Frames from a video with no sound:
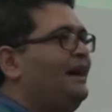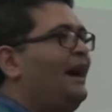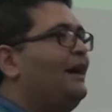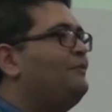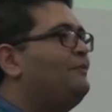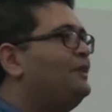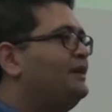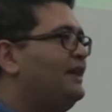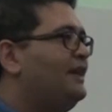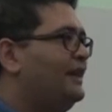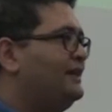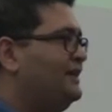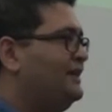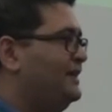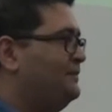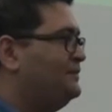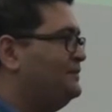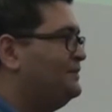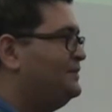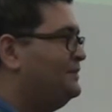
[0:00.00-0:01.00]
I built that
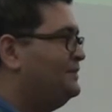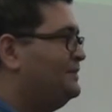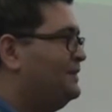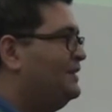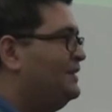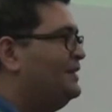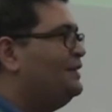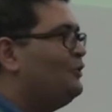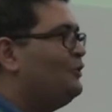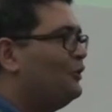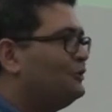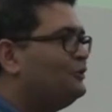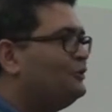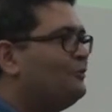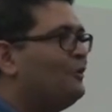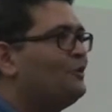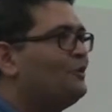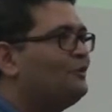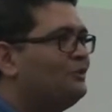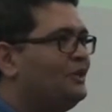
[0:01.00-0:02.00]
game. They also
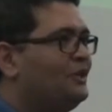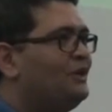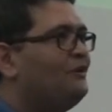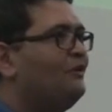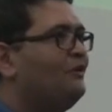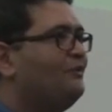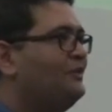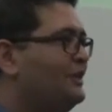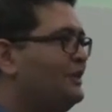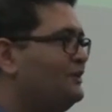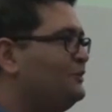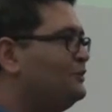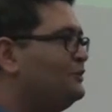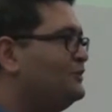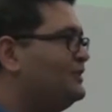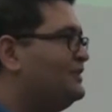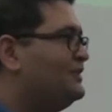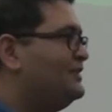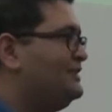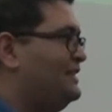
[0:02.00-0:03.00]
want to think of their
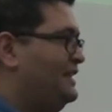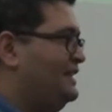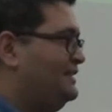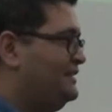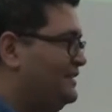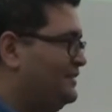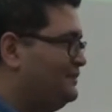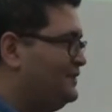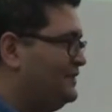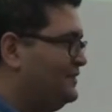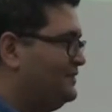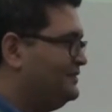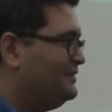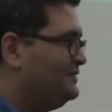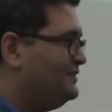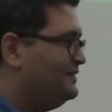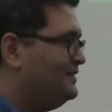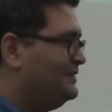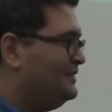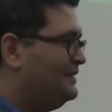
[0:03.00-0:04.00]
users as
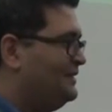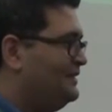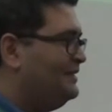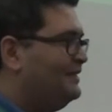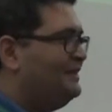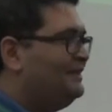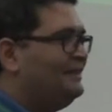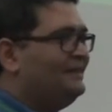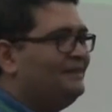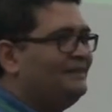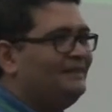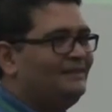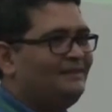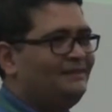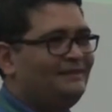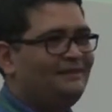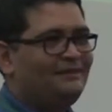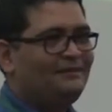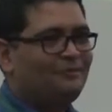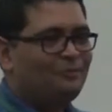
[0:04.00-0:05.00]
themselves.
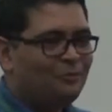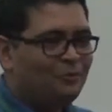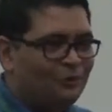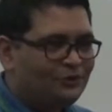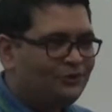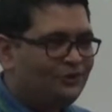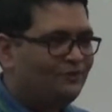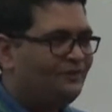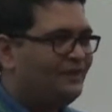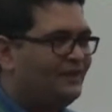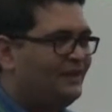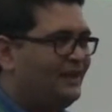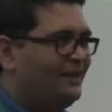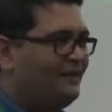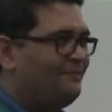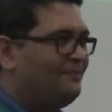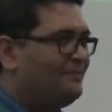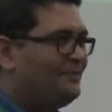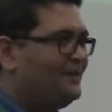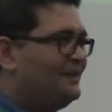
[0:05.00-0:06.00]
Most of the
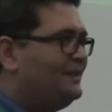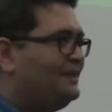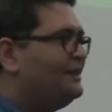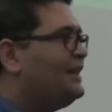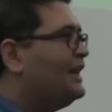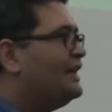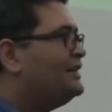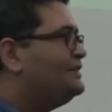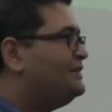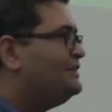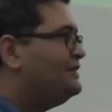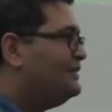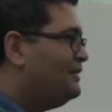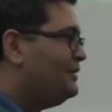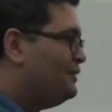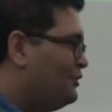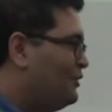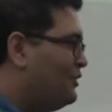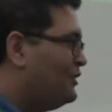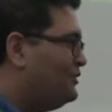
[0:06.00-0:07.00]
time, that's
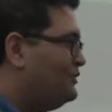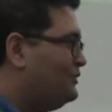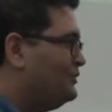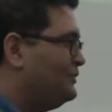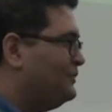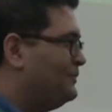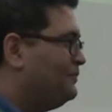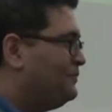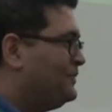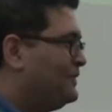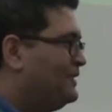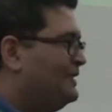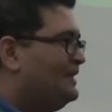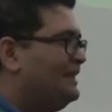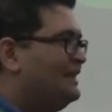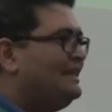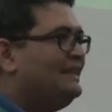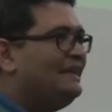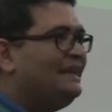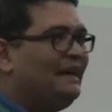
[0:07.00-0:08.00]
not true.
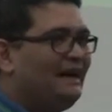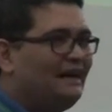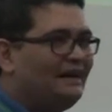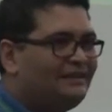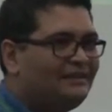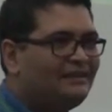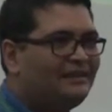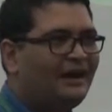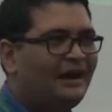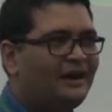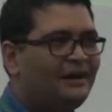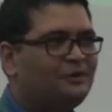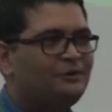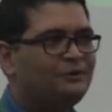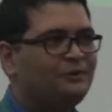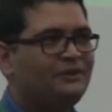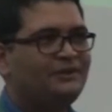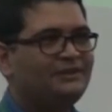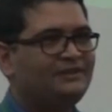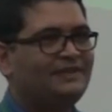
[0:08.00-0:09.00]
The other hard
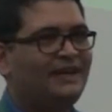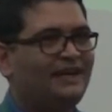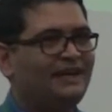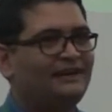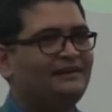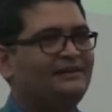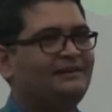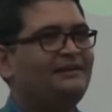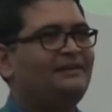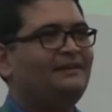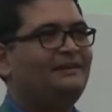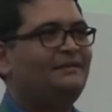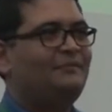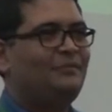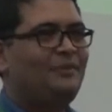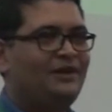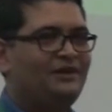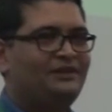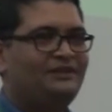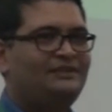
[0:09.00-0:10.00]
truth is that
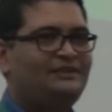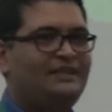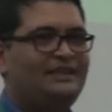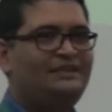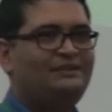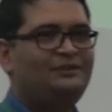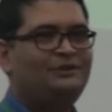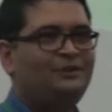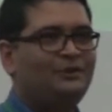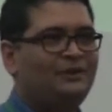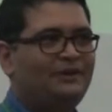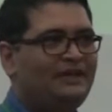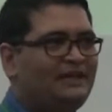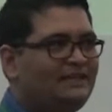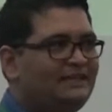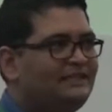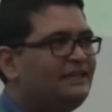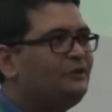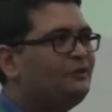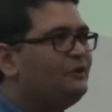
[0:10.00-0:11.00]
because it's so
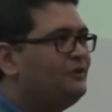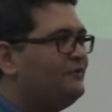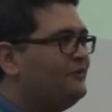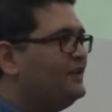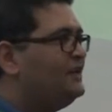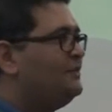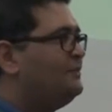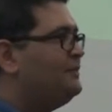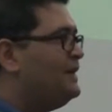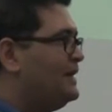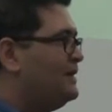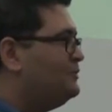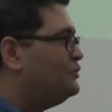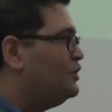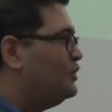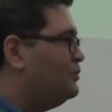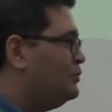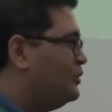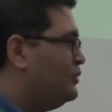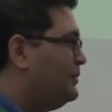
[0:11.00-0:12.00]
easy to develop games
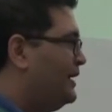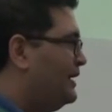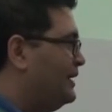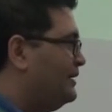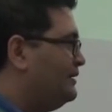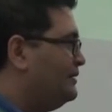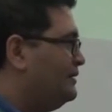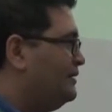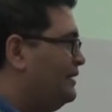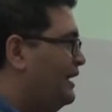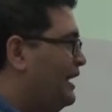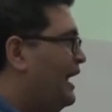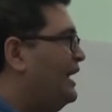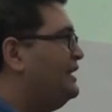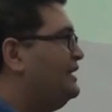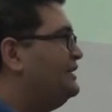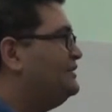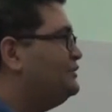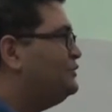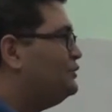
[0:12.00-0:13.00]
on mobile
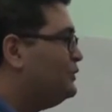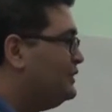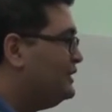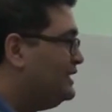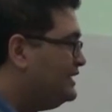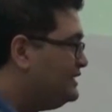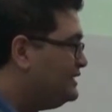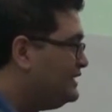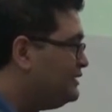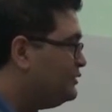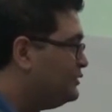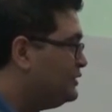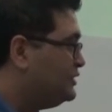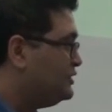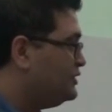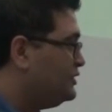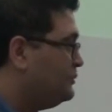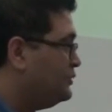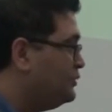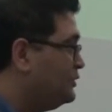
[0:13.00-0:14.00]
and so easy to
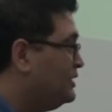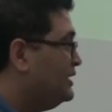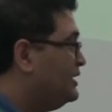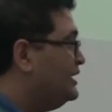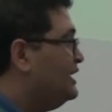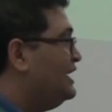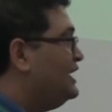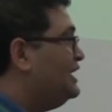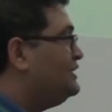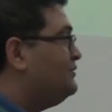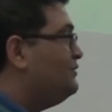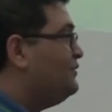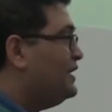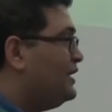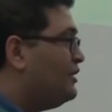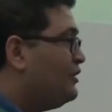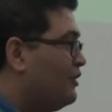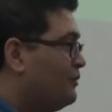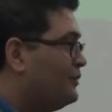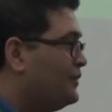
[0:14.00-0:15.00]
distribute, it's very
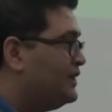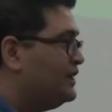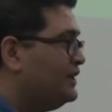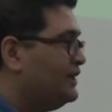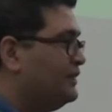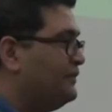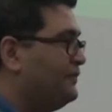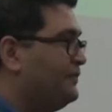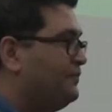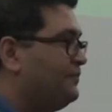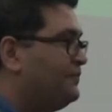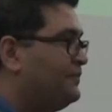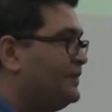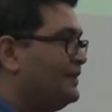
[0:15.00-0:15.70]
competitive.